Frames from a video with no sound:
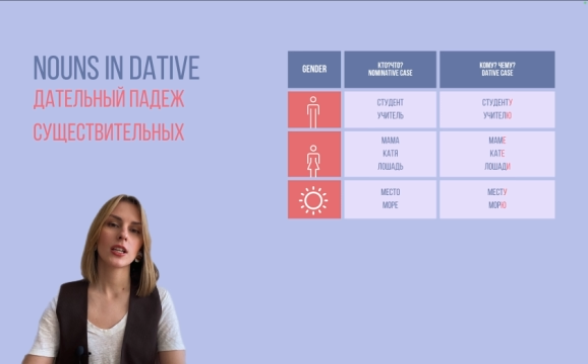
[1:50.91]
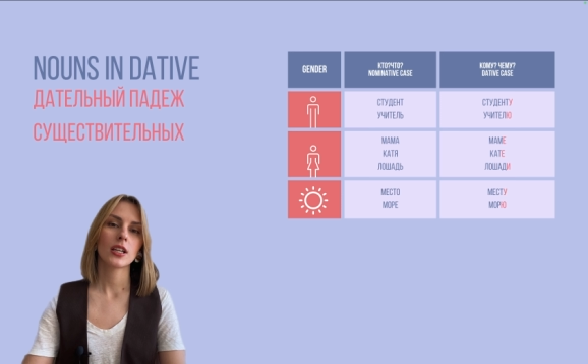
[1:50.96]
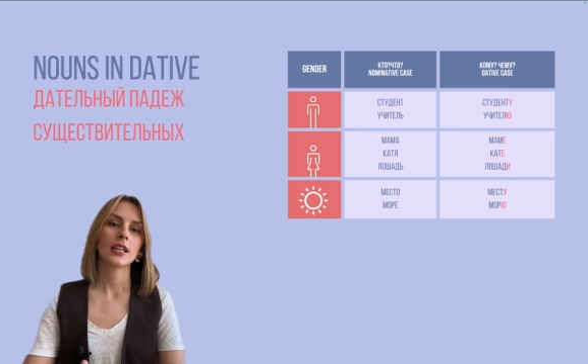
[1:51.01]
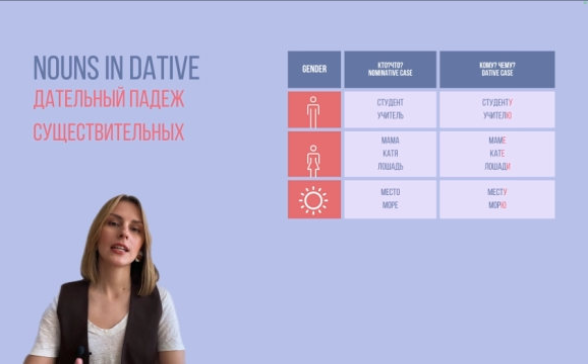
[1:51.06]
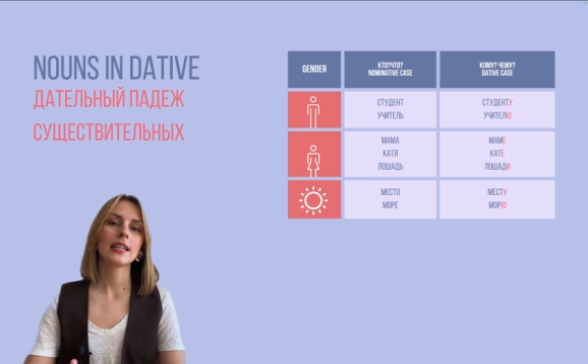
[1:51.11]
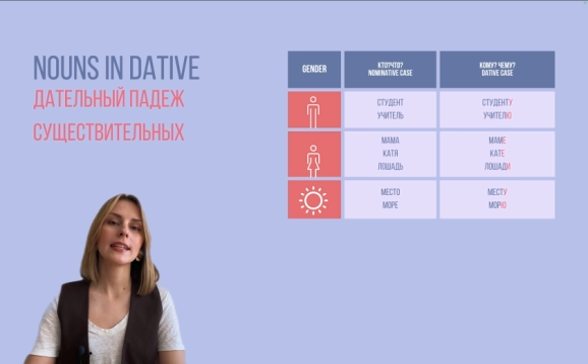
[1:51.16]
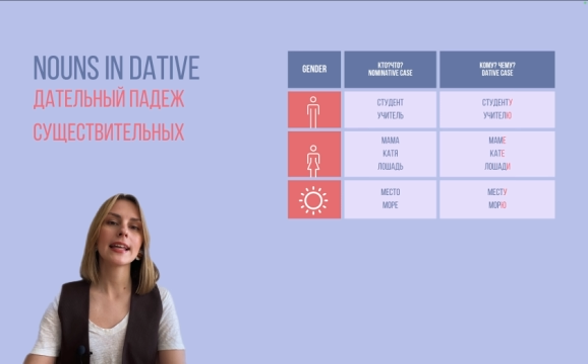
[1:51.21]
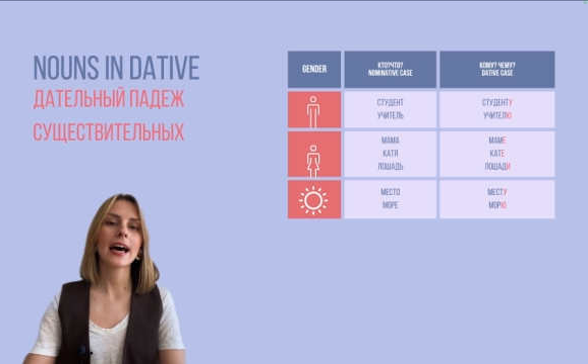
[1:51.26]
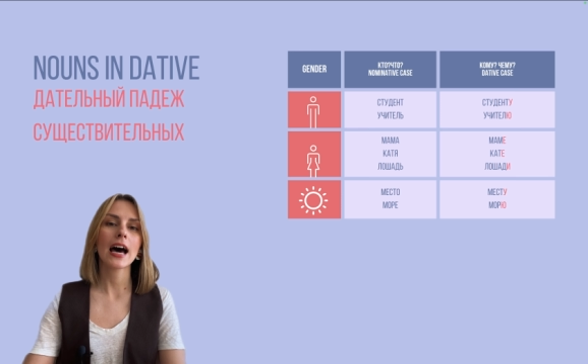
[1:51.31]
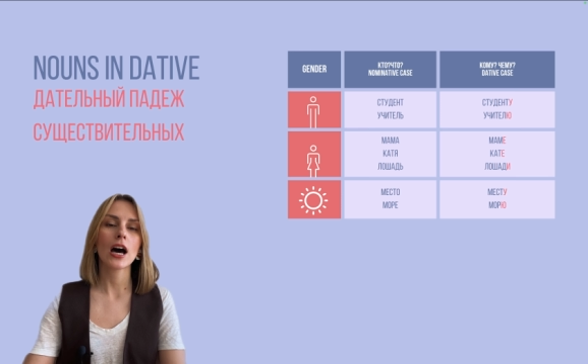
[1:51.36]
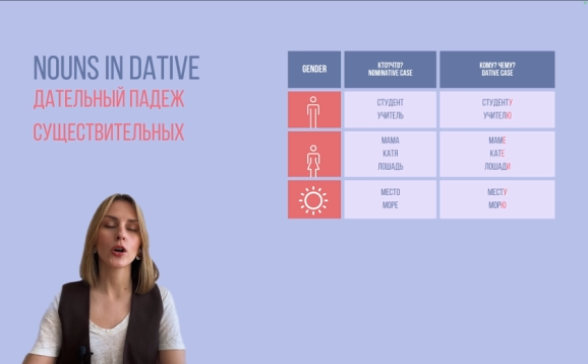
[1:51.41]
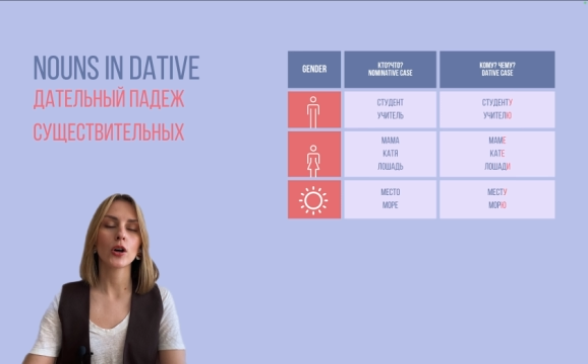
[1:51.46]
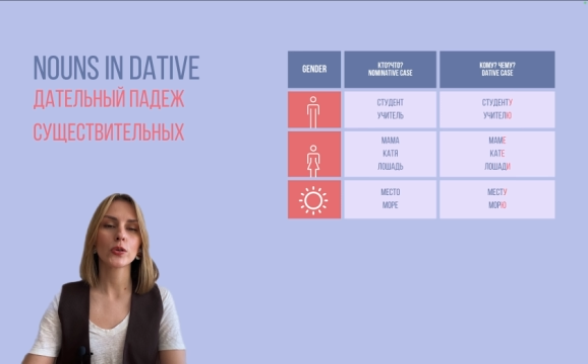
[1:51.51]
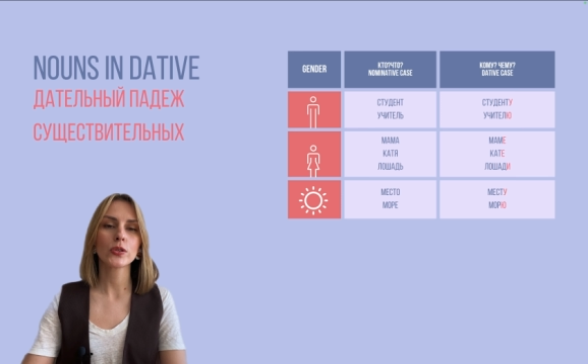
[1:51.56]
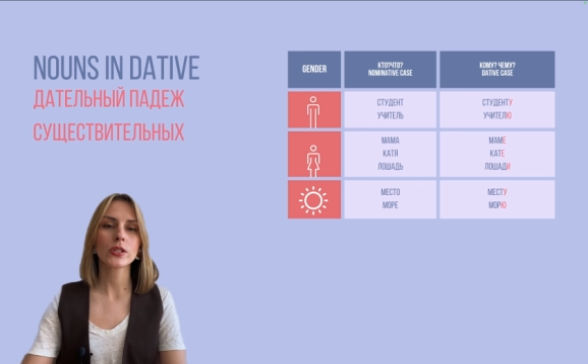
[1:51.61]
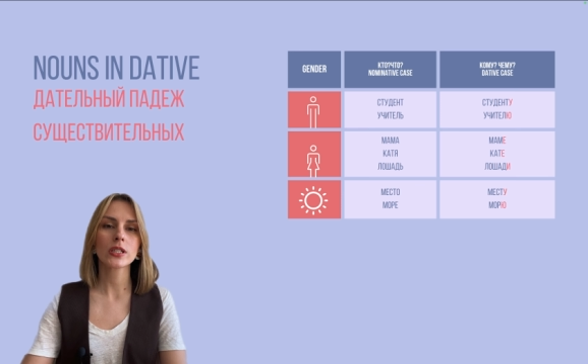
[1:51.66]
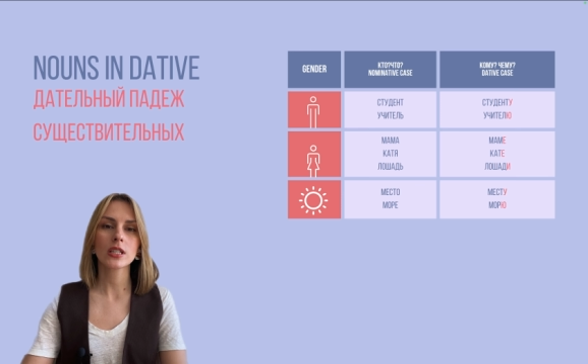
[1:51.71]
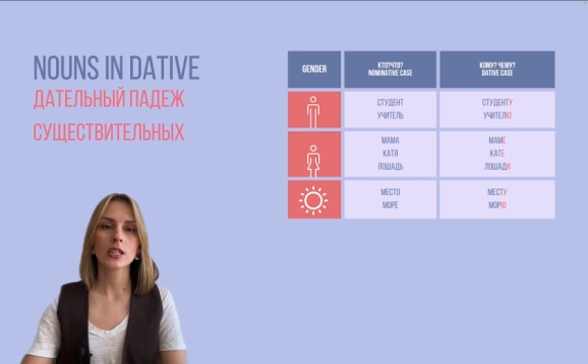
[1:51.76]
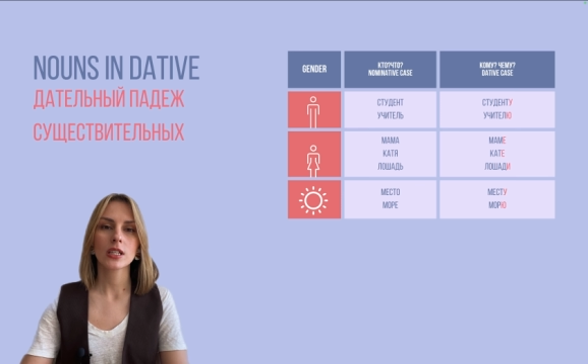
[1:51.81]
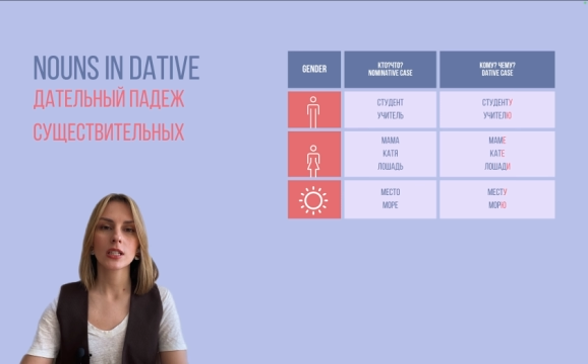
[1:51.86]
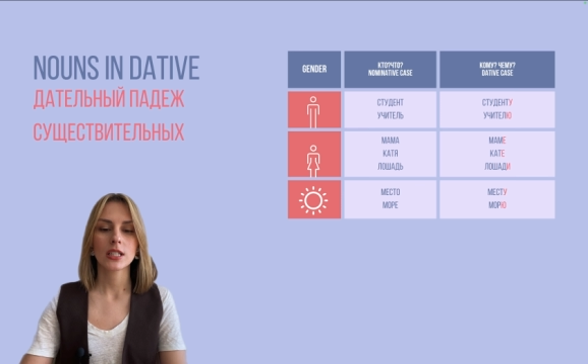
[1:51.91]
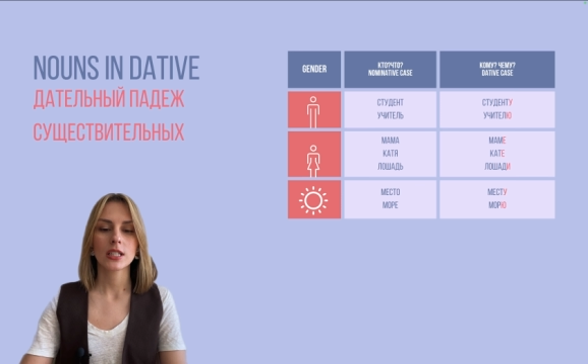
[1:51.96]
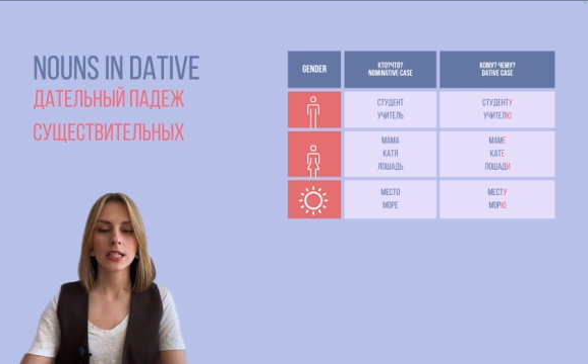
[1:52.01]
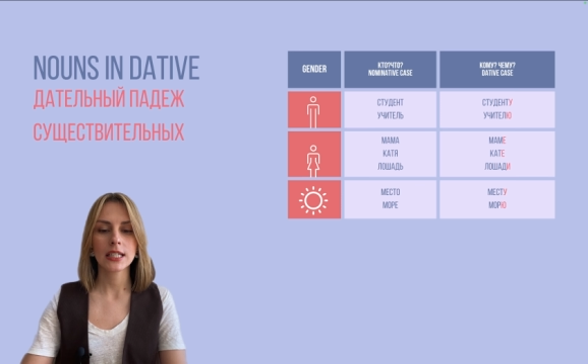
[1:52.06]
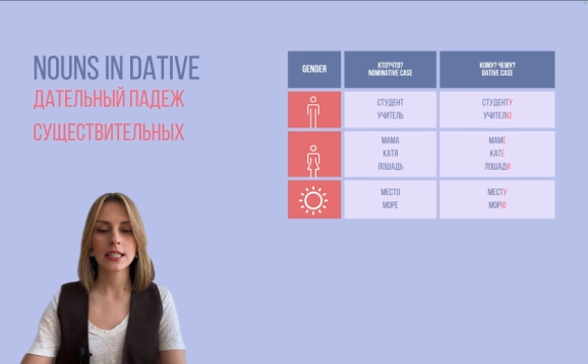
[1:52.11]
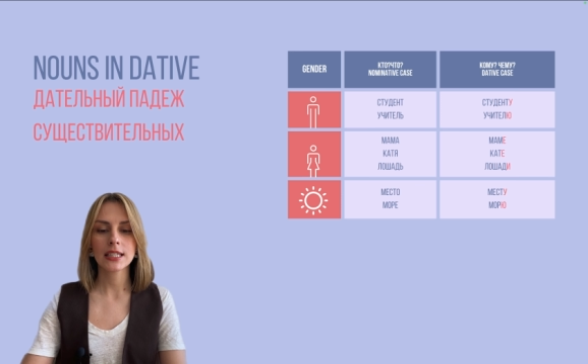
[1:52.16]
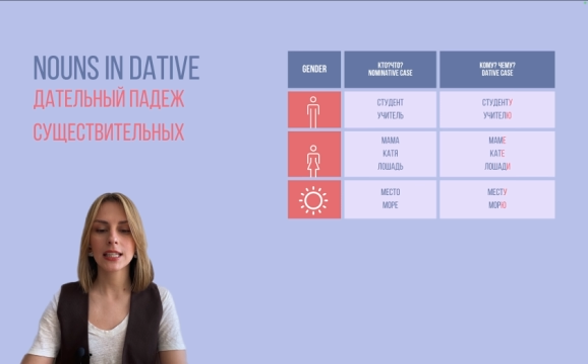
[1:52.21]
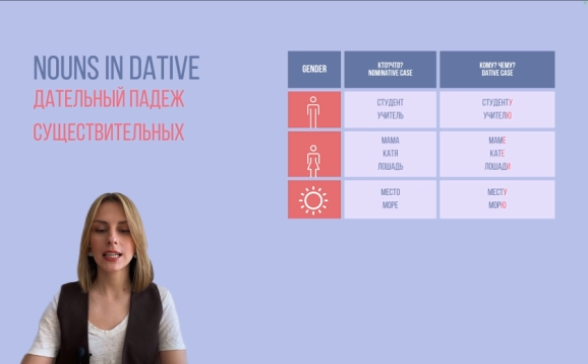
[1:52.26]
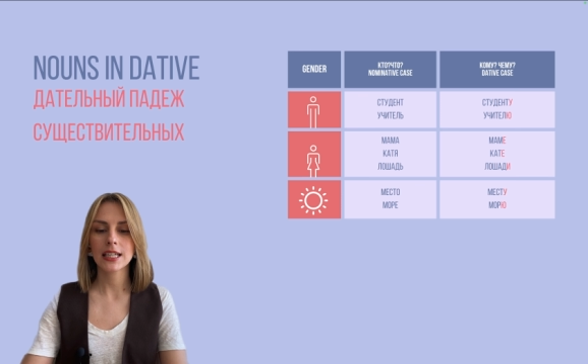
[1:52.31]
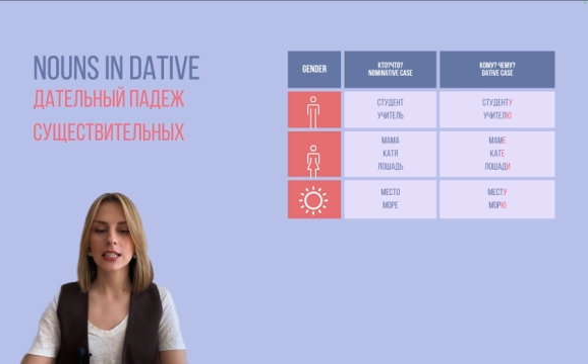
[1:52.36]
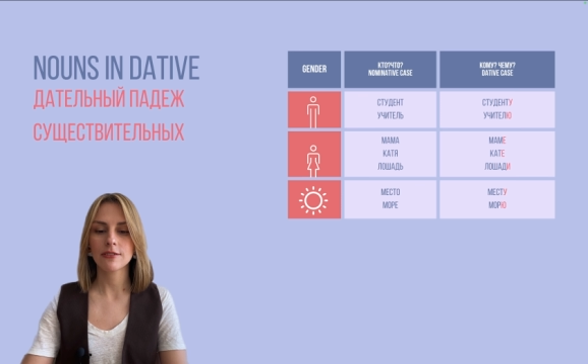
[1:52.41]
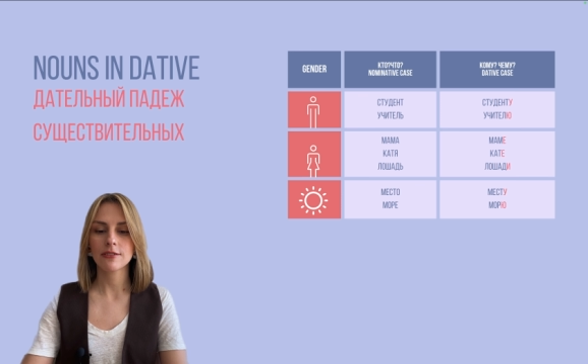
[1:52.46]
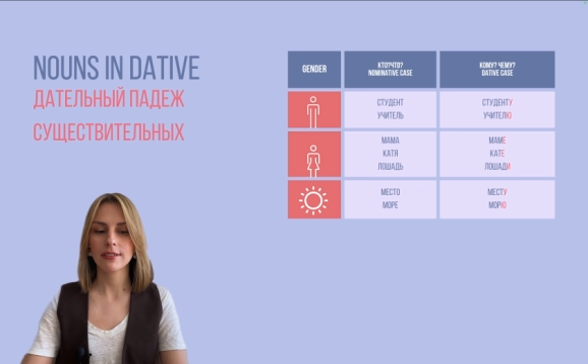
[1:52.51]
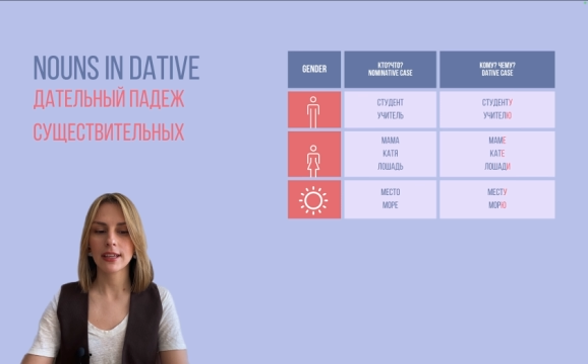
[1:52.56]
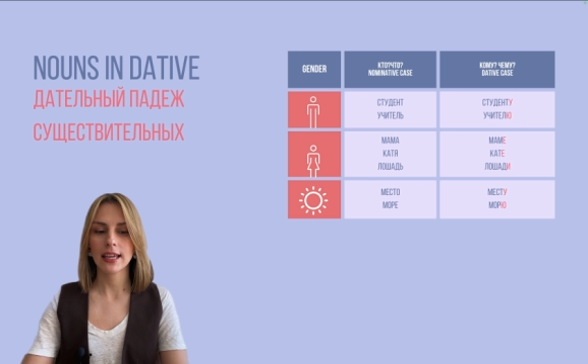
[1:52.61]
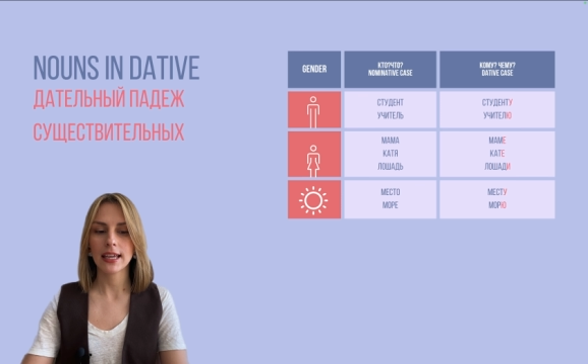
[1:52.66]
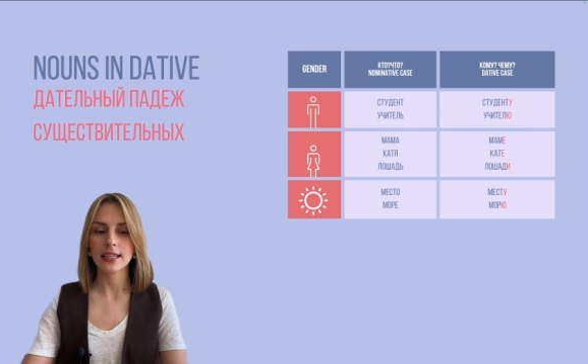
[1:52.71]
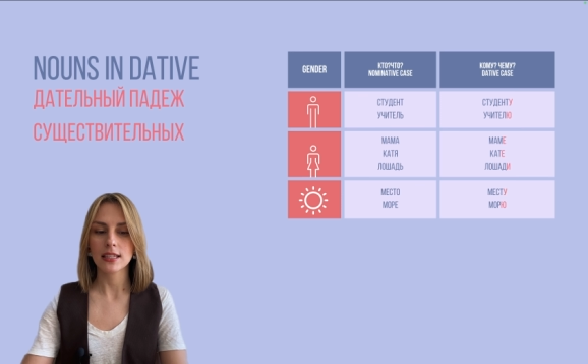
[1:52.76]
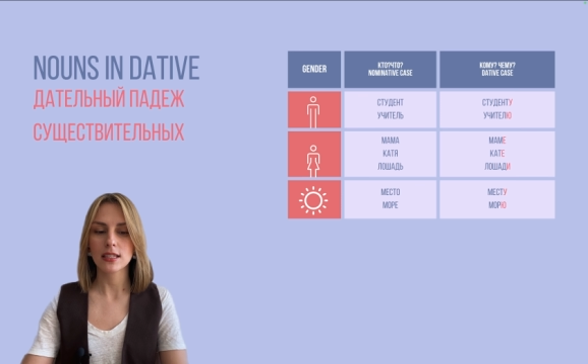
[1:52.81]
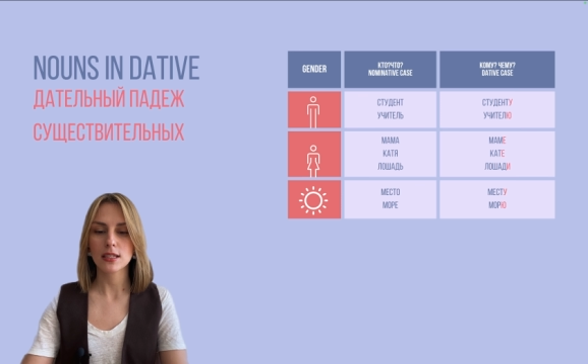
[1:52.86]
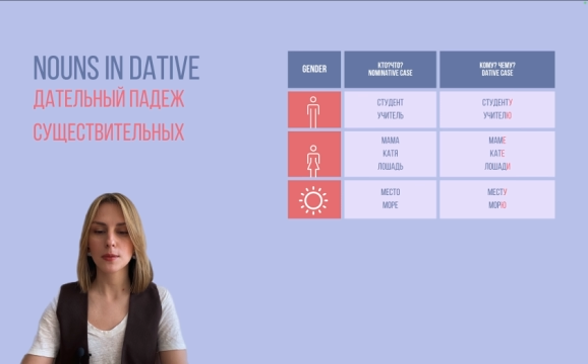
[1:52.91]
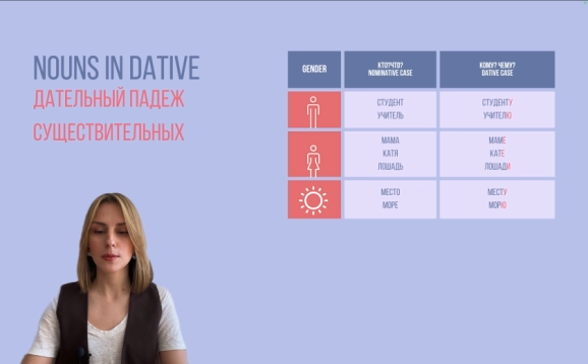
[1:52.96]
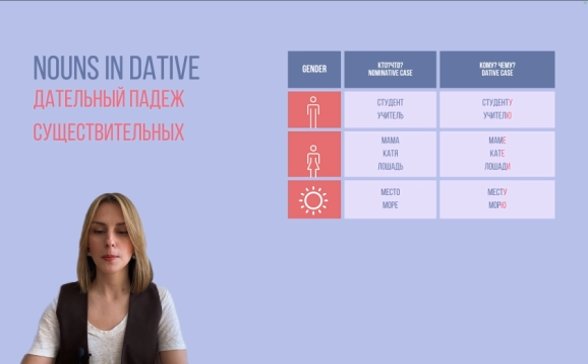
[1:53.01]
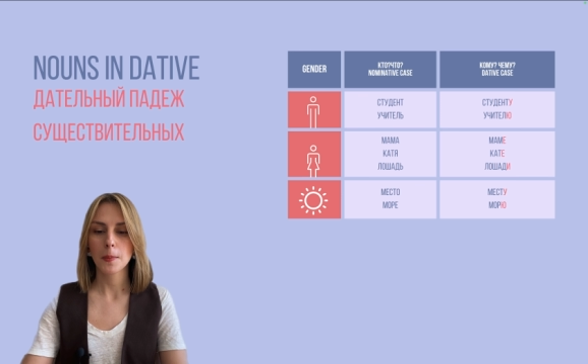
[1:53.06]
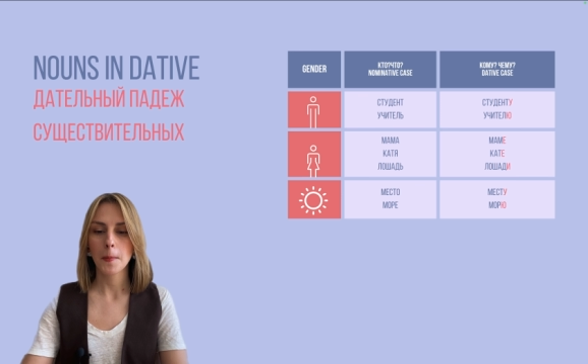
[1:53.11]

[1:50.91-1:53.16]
nouns in dative case.